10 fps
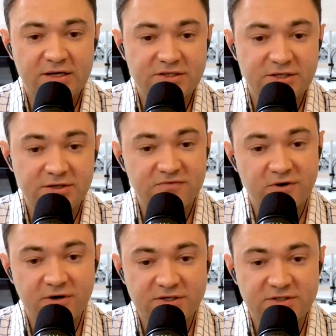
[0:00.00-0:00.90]
in your
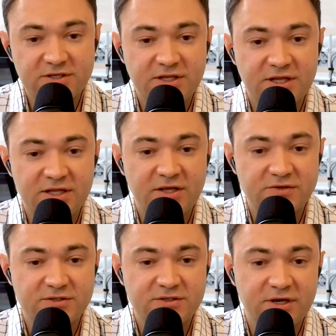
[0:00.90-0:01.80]
furnace, and then
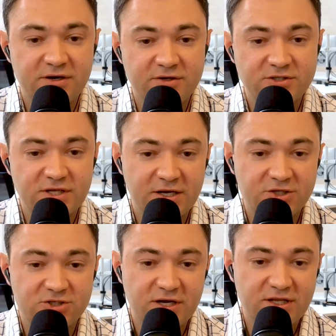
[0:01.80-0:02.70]
those are usually on a
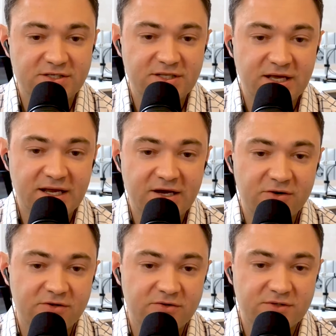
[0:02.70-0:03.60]
tray that slide out,
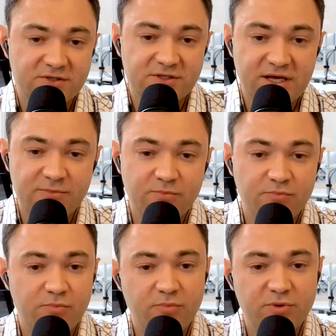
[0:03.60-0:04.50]
or there's a slot
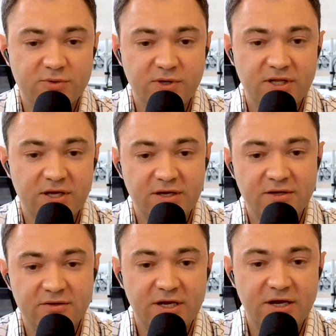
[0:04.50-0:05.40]
between
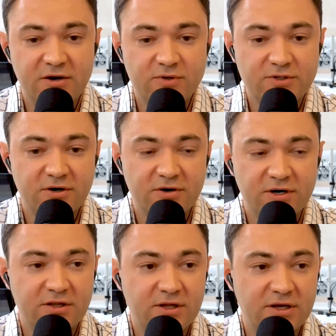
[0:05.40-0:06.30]
the air return
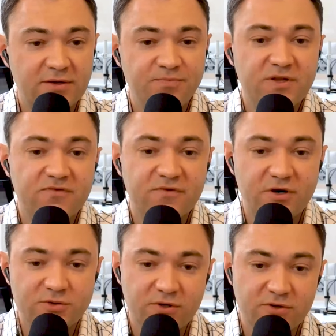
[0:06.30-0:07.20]
and the
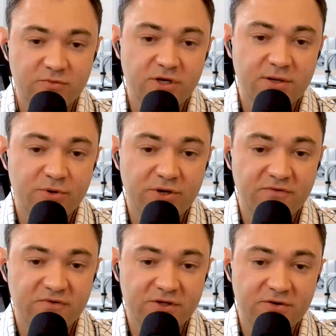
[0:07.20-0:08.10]
furnace where you can put a
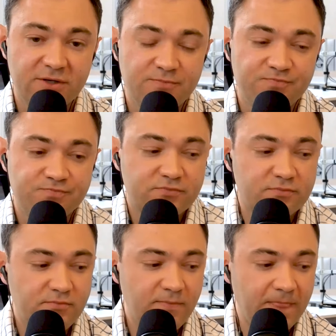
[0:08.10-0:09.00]
filter in.
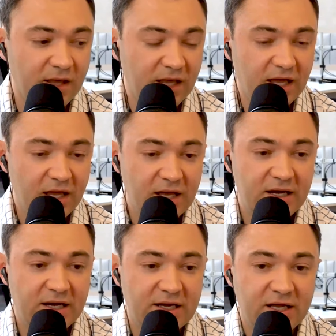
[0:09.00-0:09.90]

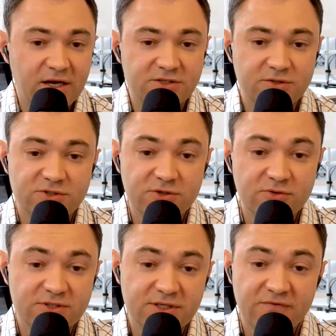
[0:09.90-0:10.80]
And also,
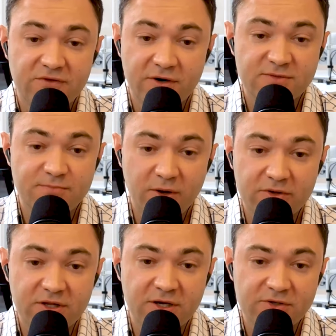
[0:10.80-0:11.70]
too, if there is
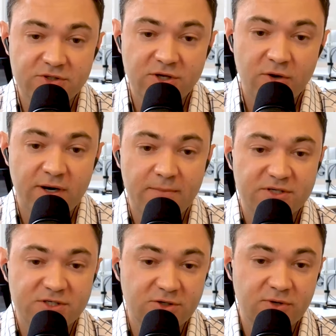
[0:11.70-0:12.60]
both of those, you don't want to
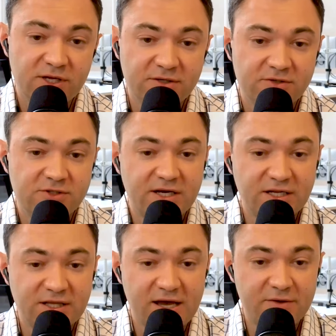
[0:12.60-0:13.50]
put two in. So I
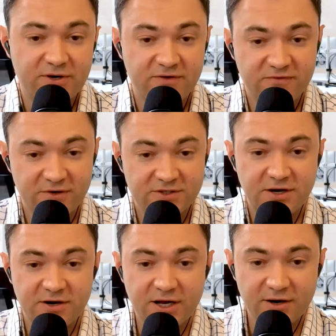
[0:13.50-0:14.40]
did that when I first
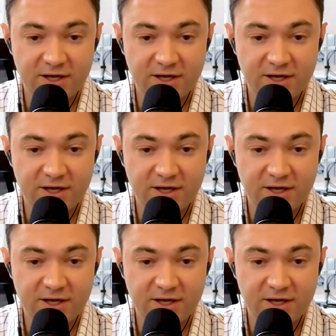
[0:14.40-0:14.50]
started out a